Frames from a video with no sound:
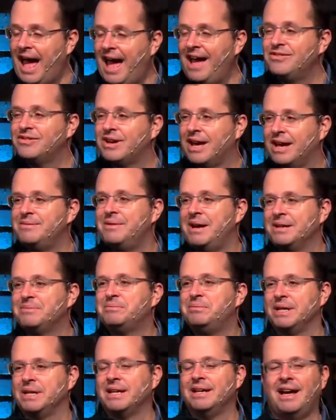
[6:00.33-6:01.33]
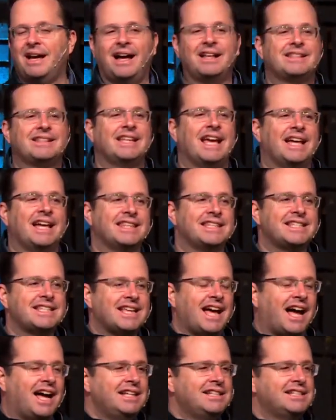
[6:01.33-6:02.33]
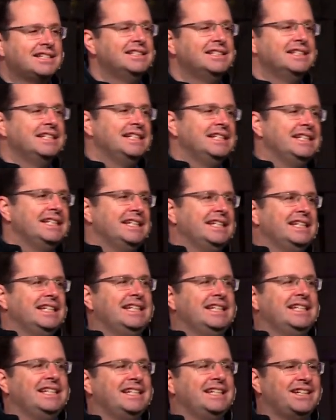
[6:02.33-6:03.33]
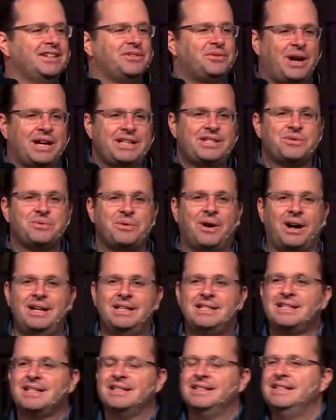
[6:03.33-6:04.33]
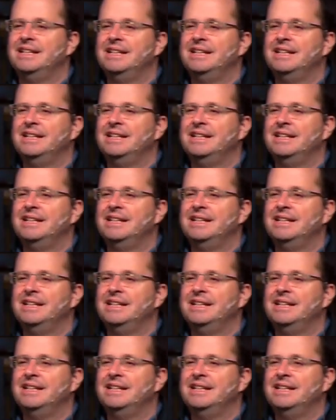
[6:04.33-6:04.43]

have come out bigger out the other side, waist-wise.